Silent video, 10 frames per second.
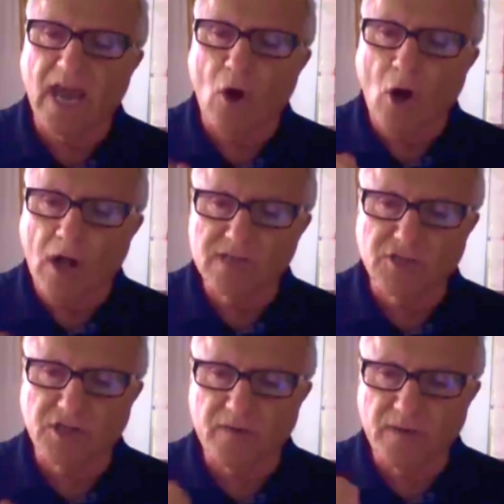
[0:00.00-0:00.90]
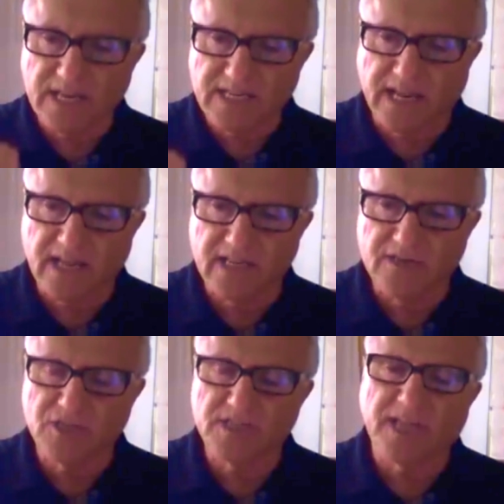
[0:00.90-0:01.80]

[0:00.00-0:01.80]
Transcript: all sharing intelligence,